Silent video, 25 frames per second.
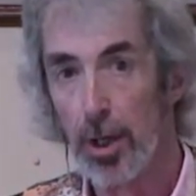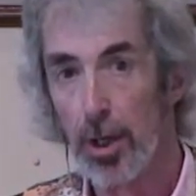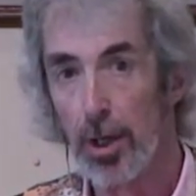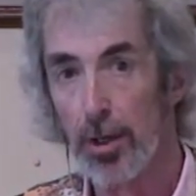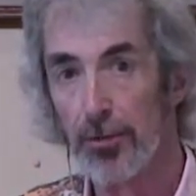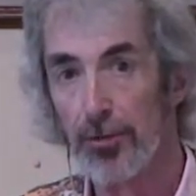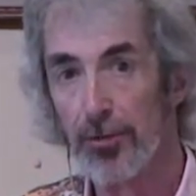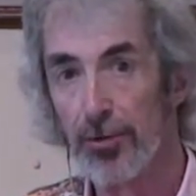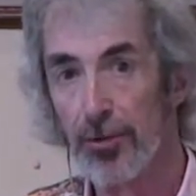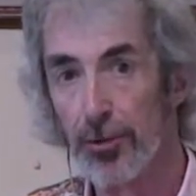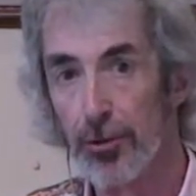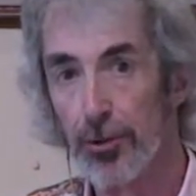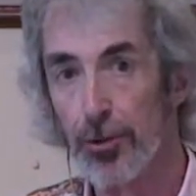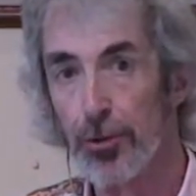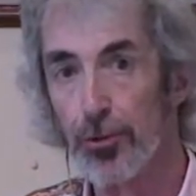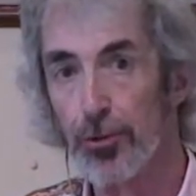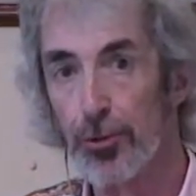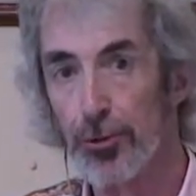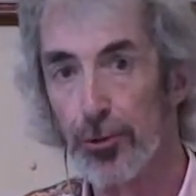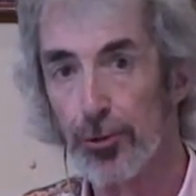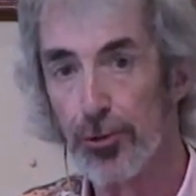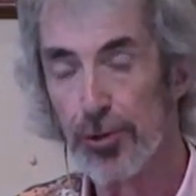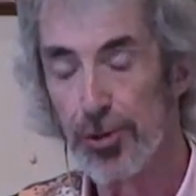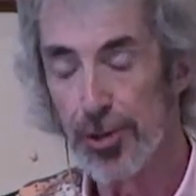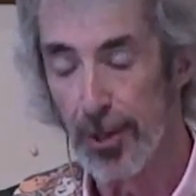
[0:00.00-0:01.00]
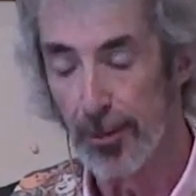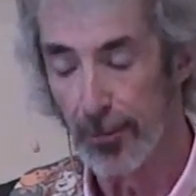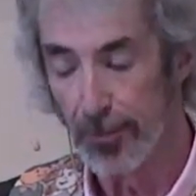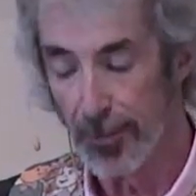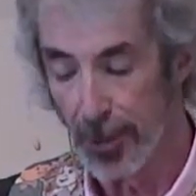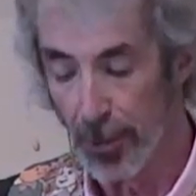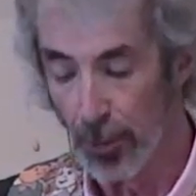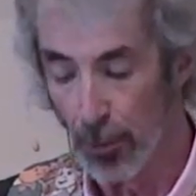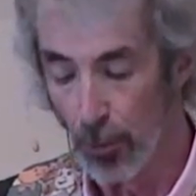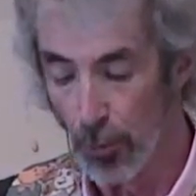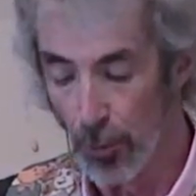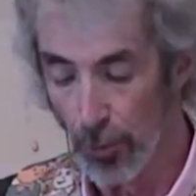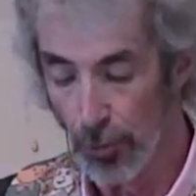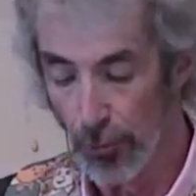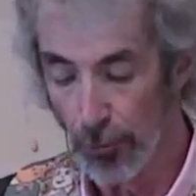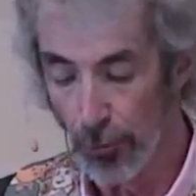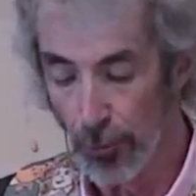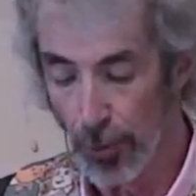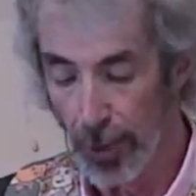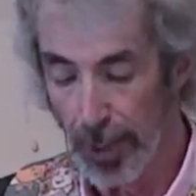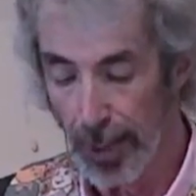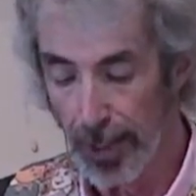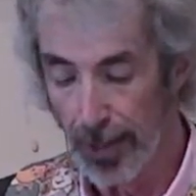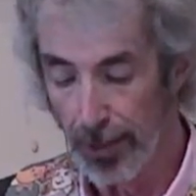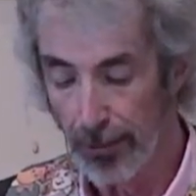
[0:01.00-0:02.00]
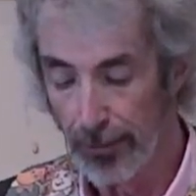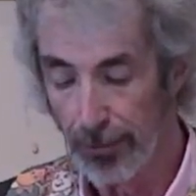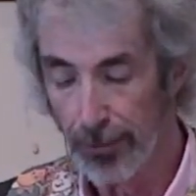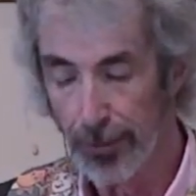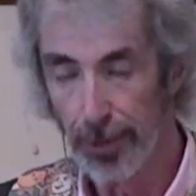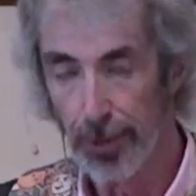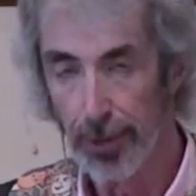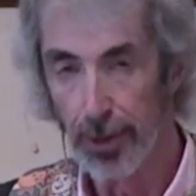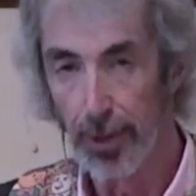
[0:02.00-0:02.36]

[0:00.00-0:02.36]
until you do something worthwhile.